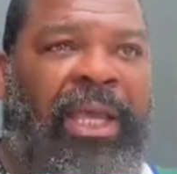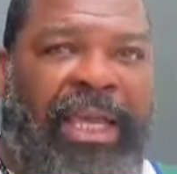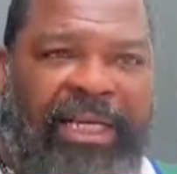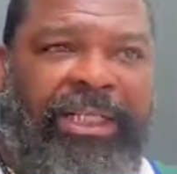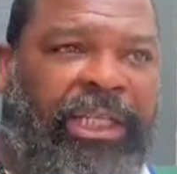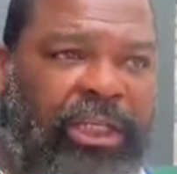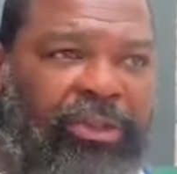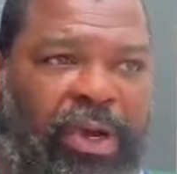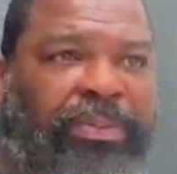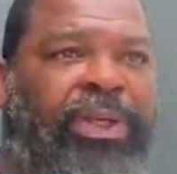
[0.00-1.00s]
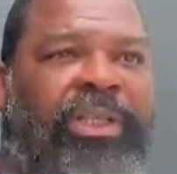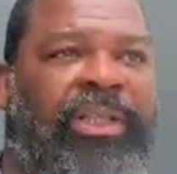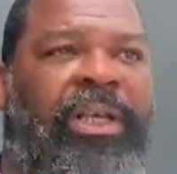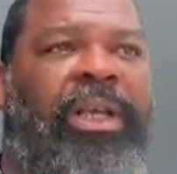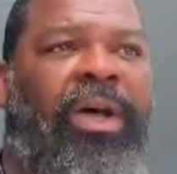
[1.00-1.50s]
Get into these
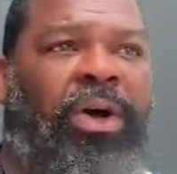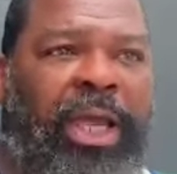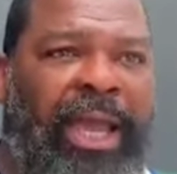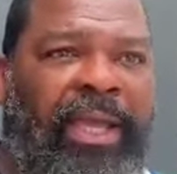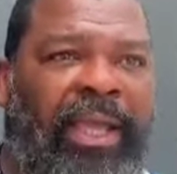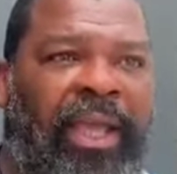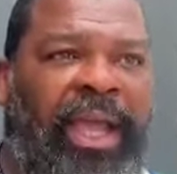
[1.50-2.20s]
scriptures. Okay?